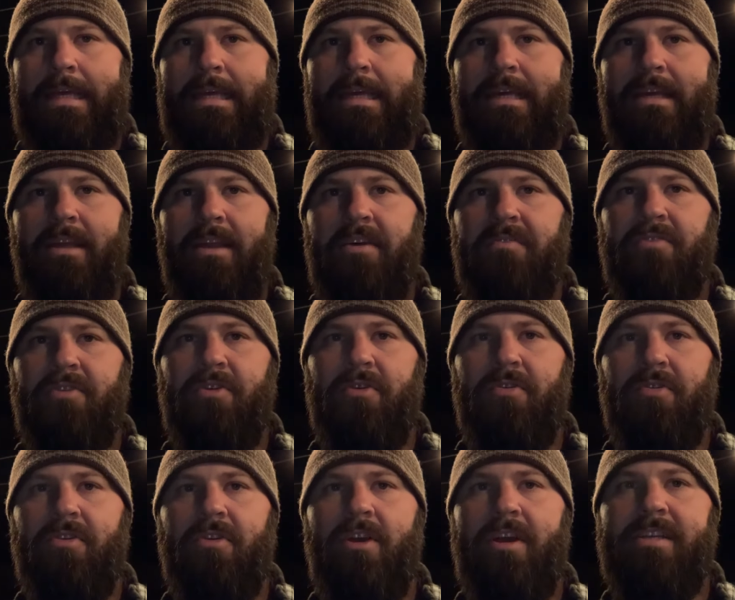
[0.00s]
Good
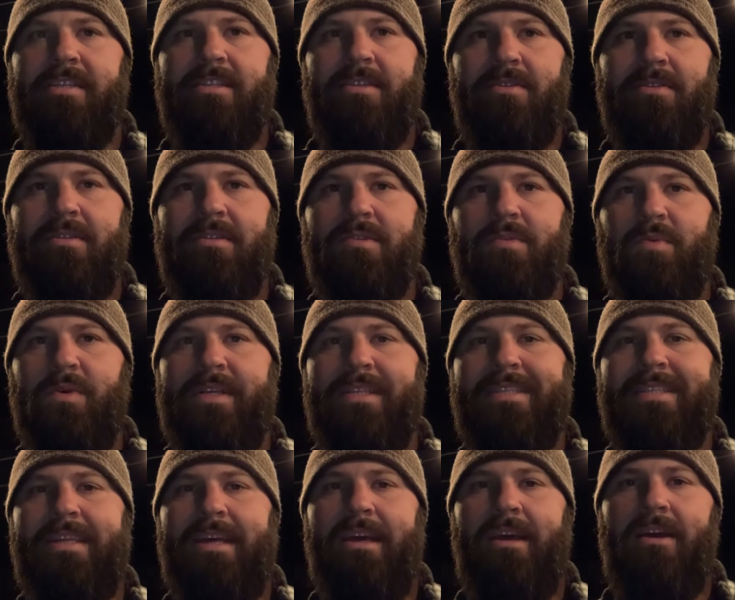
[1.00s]
afternoon, Grace. On this
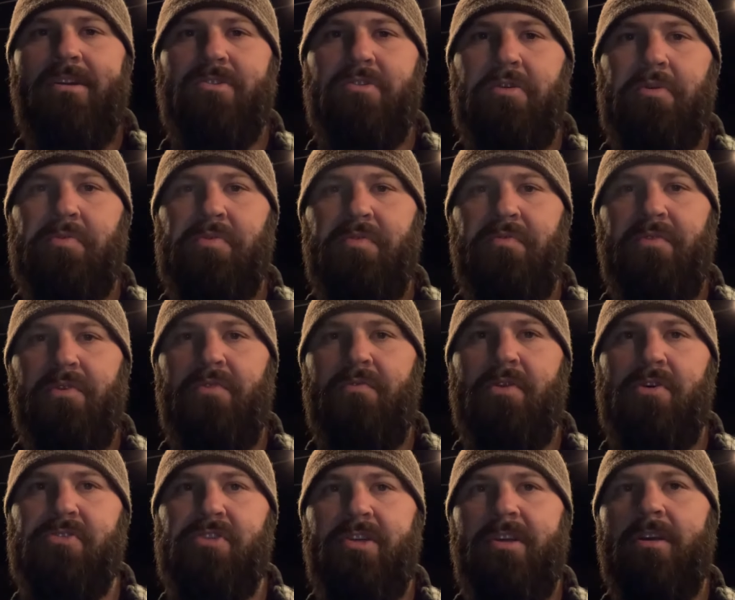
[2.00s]
Wednesday, our scripture for
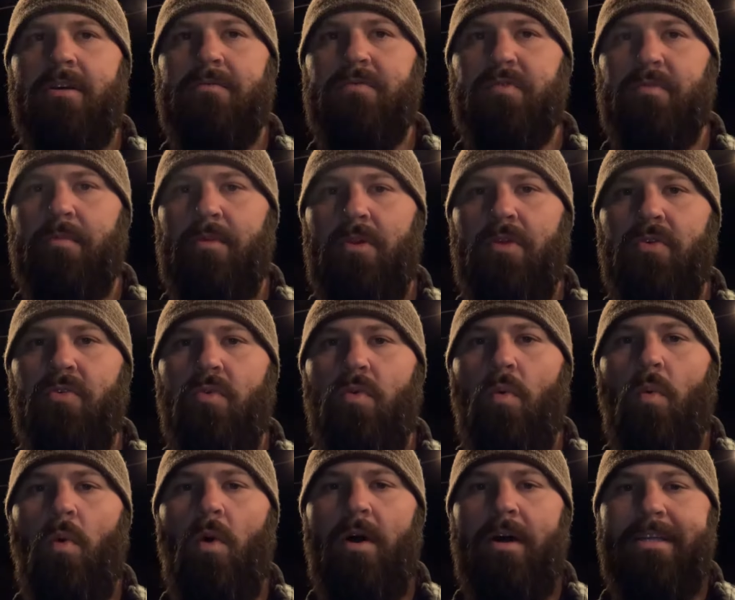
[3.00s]
devotion comes from Luke
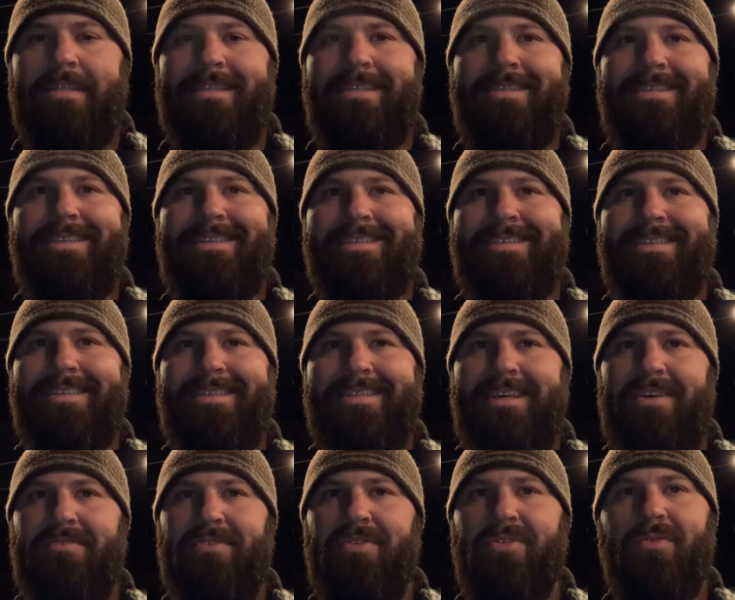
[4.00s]
1,
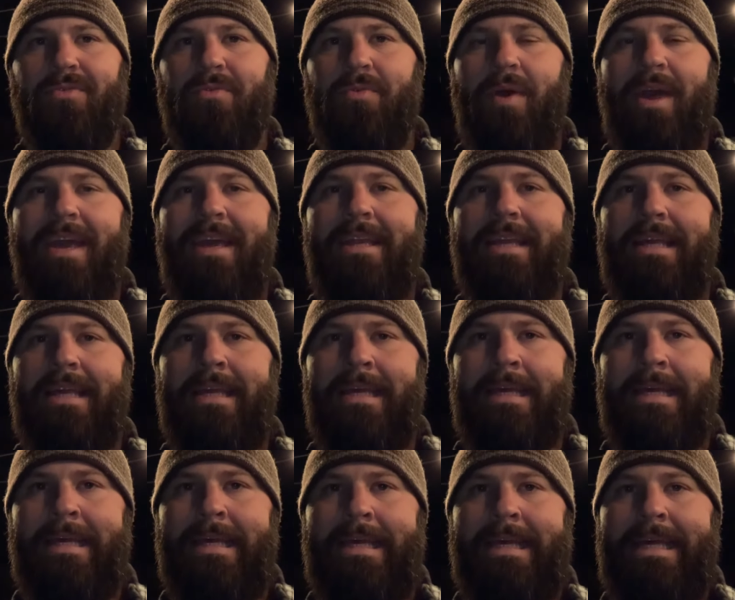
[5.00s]
67 through 80.
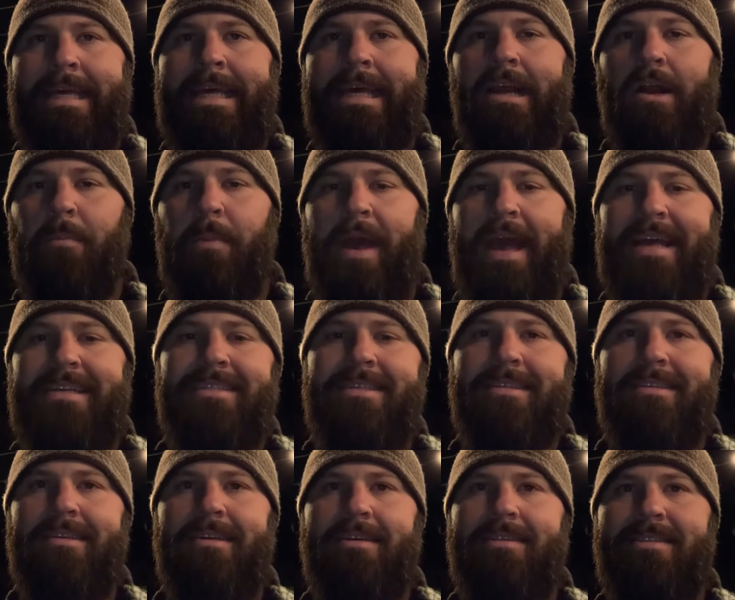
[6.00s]
And our
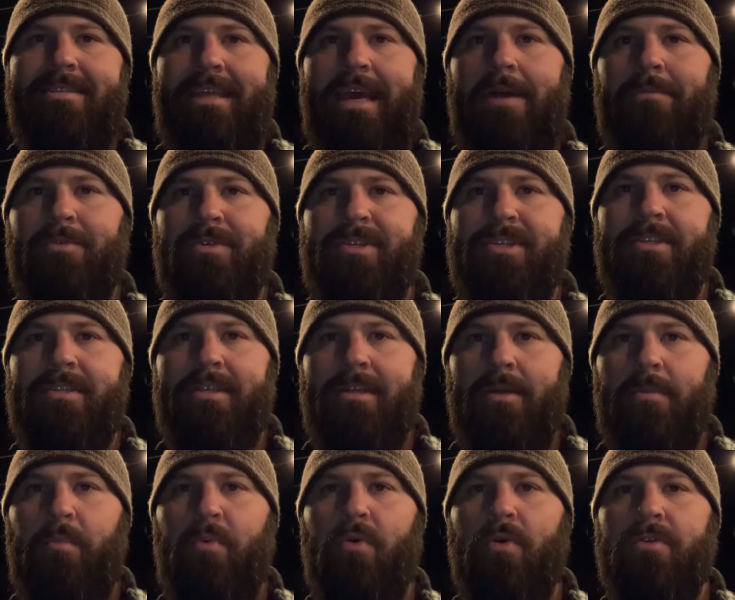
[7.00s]
passage establishes an
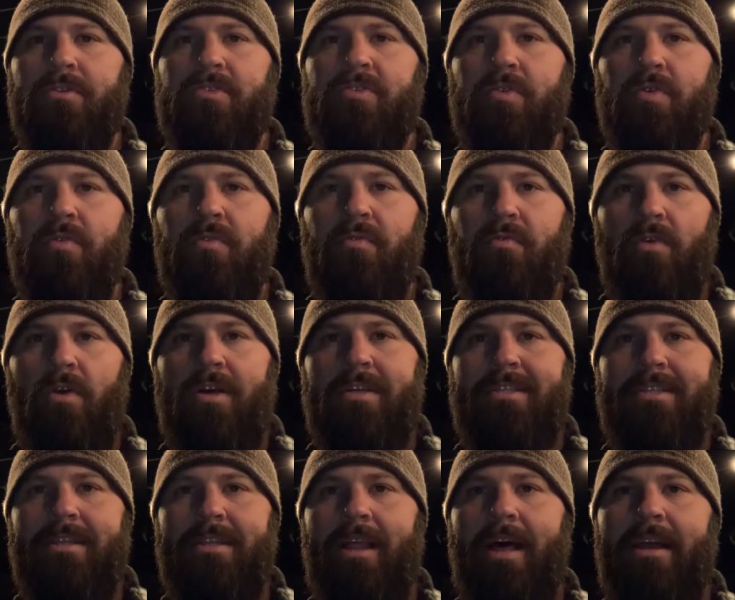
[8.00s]
important truth for
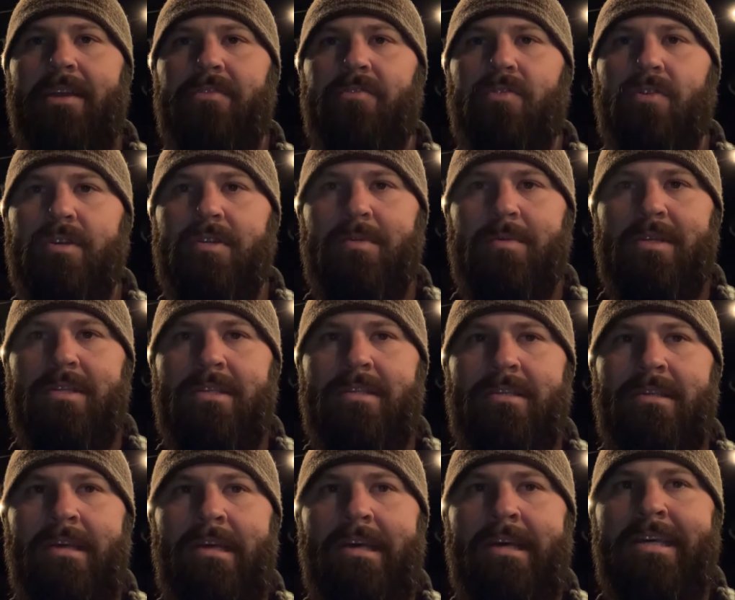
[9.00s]
us in light of
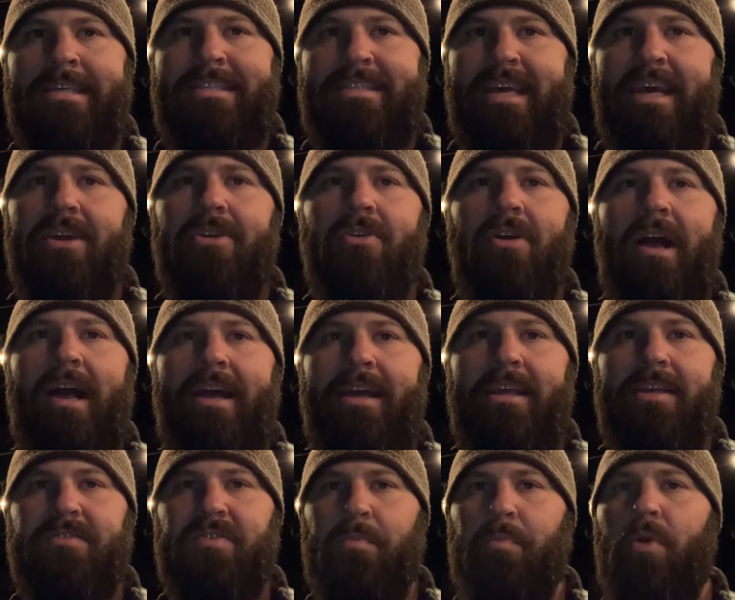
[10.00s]
Christmas. Zechariah
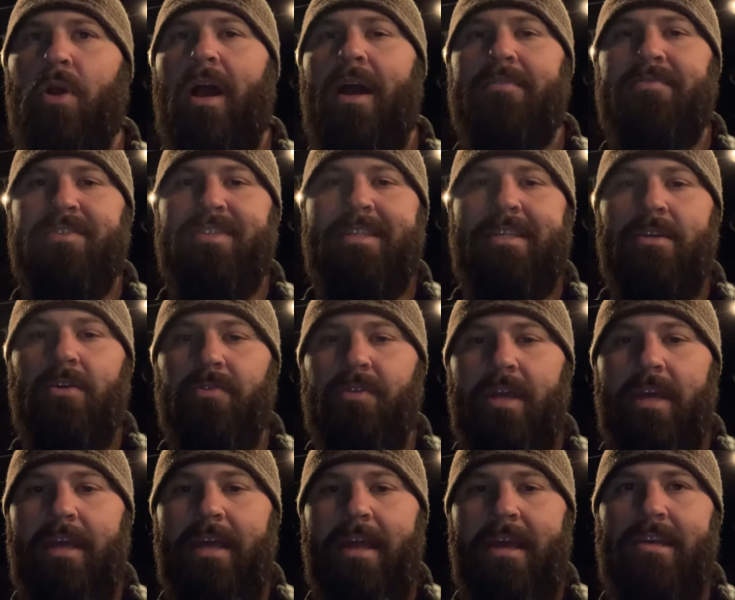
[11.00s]
gives a prophecy on
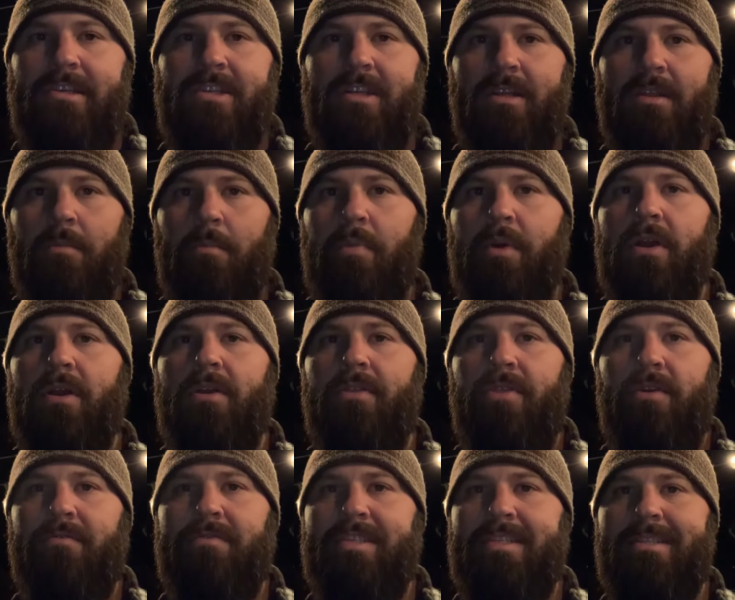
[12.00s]
the occasion of the birth
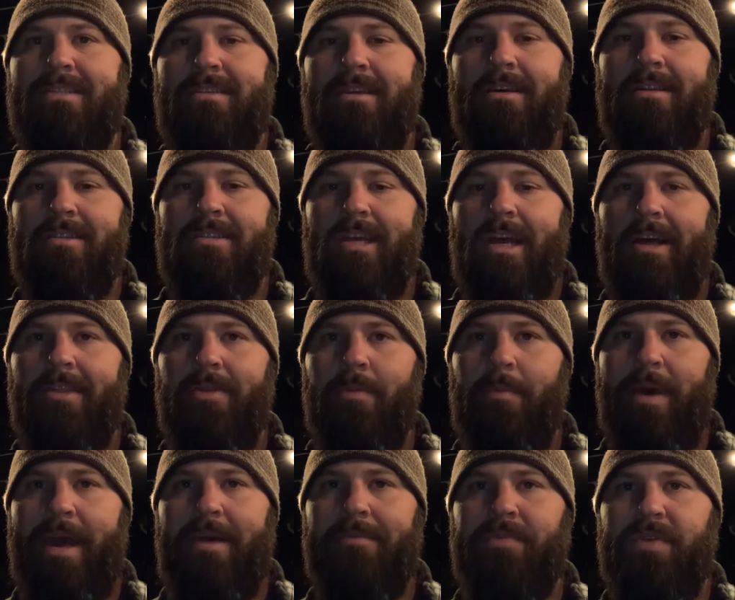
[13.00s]
of his son, John the
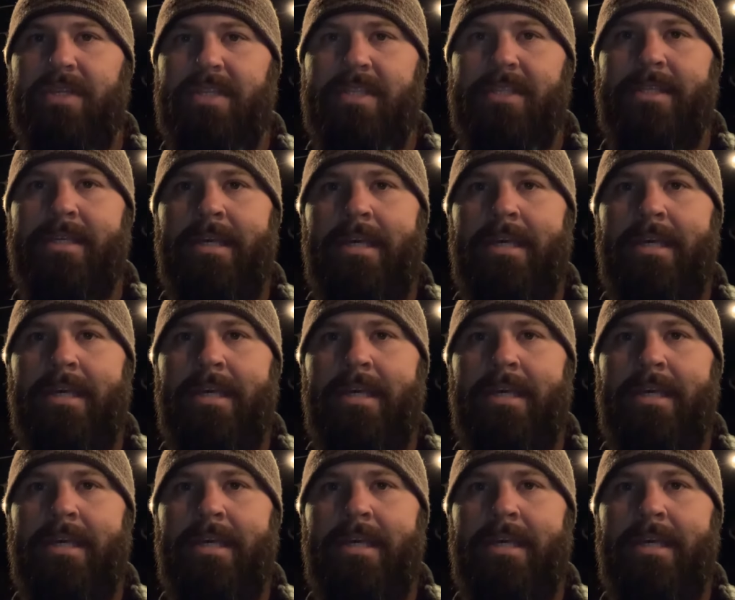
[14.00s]
Baptist.